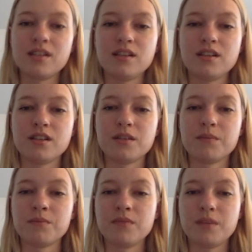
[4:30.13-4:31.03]

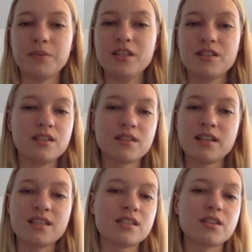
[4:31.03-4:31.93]
A PhD is not
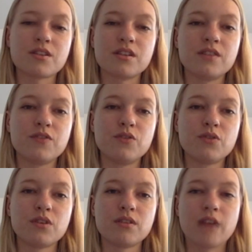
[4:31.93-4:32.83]
necessary if
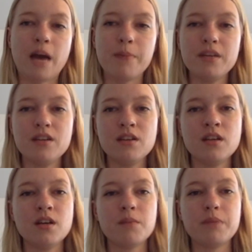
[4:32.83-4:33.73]
you're happy
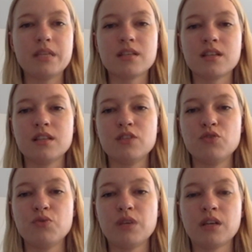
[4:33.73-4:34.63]
basically
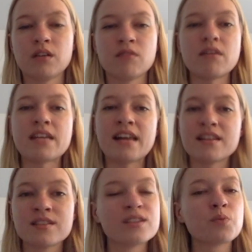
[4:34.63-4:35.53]
doing
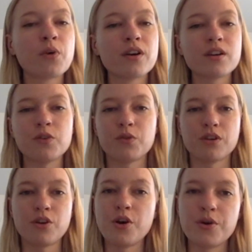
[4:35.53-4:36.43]
analysis work or
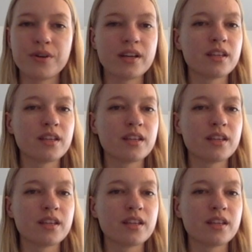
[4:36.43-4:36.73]
coding,